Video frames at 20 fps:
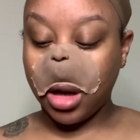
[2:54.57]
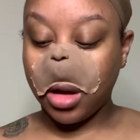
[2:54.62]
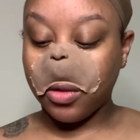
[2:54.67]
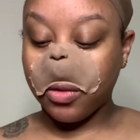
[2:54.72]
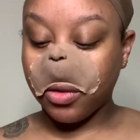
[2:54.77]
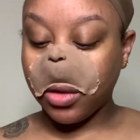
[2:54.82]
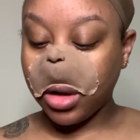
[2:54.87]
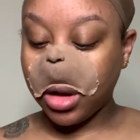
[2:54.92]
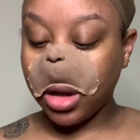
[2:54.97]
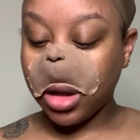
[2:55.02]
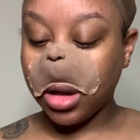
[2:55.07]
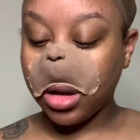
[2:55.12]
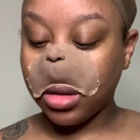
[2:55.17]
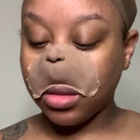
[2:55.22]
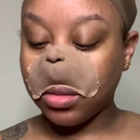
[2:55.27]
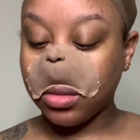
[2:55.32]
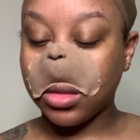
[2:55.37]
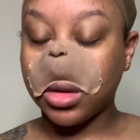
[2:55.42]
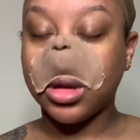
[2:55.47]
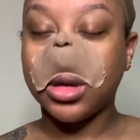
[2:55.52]
Freaking
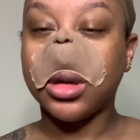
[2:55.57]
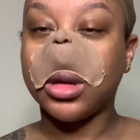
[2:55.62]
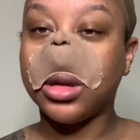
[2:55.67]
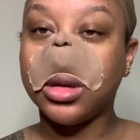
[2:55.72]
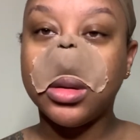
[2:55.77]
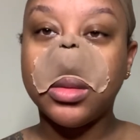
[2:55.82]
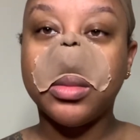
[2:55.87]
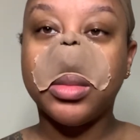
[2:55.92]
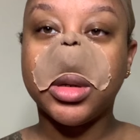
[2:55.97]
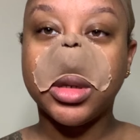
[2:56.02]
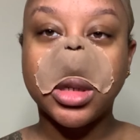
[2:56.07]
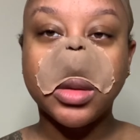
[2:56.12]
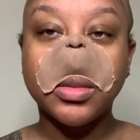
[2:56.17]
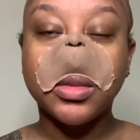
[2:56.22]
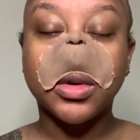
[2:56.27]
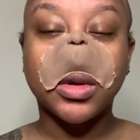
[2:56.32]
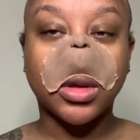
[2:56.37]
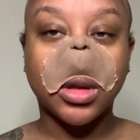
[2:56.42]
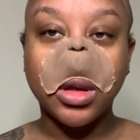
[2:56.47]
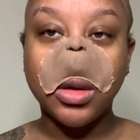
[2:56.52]
glue. Put some more
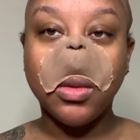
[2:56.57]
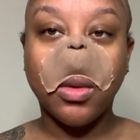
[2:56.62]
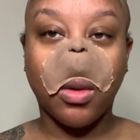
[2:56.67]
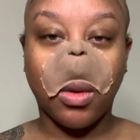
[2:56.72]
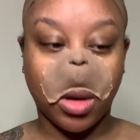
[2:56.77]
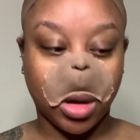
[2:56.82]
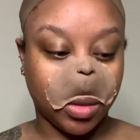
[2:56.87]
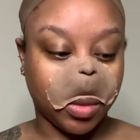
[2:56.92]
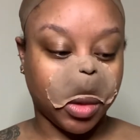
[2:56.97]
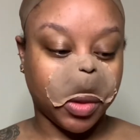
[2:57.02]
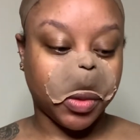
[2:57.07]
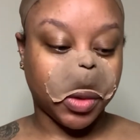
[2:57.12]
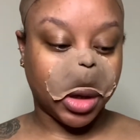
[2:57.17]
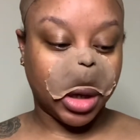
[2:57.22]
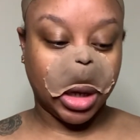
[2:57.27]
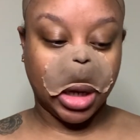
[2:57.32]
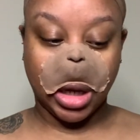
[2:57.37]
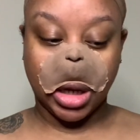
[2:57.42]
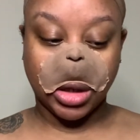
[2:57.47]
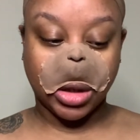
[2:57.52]
glue on my freaking
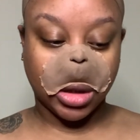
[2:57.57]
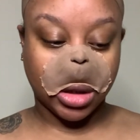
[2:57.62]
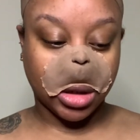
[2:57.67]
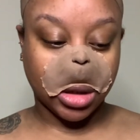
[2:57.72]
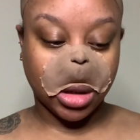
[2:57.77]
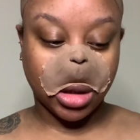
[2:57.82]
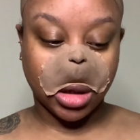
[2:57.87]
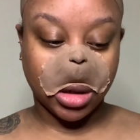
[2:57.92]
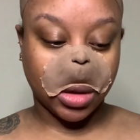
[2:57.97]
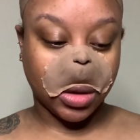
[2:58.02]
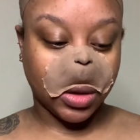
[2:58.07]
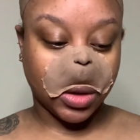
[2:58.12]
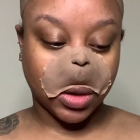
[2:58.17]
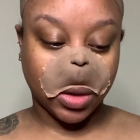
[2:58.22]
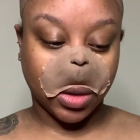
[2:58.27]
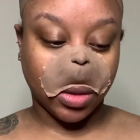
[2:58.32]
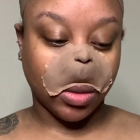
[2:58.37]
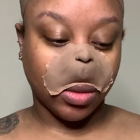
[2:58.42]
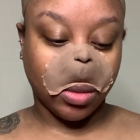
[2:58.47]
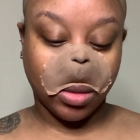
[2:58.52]
edges. I'm not too sure
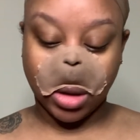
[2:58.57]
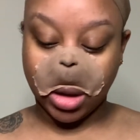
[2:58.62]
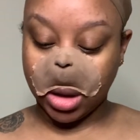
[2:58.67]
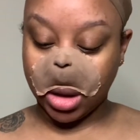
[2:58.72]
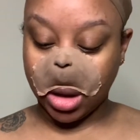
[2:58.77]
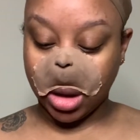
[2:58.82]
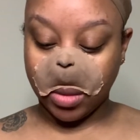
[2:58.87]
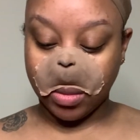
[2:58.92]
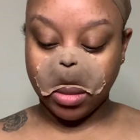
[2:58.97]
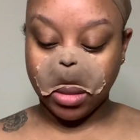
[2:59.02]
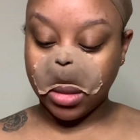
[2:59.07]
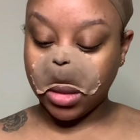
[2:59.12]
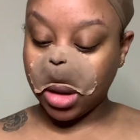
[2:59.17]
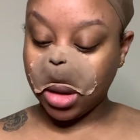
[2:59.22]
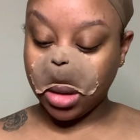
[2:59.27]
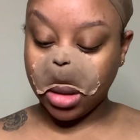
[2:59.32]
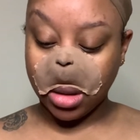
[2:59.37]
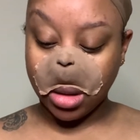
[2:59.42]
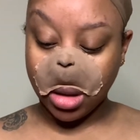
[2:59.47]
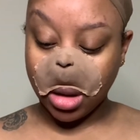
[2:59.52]
what
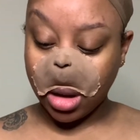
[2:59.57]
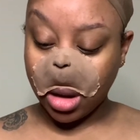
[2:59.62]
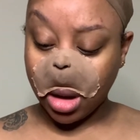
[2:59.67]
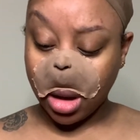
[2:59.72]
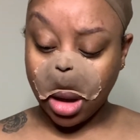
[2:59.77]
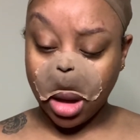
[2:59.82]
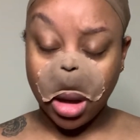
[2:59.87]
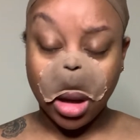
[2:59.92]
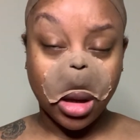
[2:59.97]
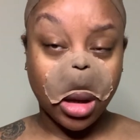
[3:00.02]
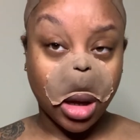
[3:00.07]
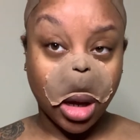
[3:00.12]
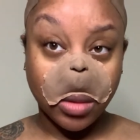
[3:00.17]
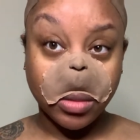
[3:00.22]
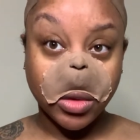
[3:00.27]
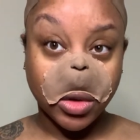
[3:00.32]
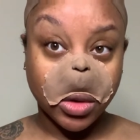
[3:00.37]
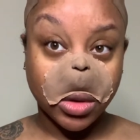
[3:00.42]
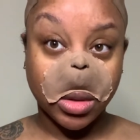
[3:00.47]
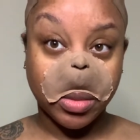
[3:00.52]
I'm
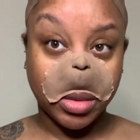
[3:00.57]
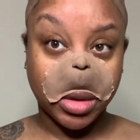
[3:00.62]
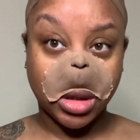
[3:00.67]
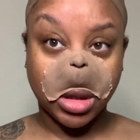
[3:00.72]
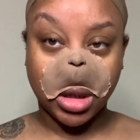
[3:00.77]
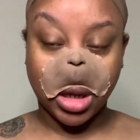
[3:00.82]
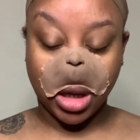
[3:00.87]
tripping today.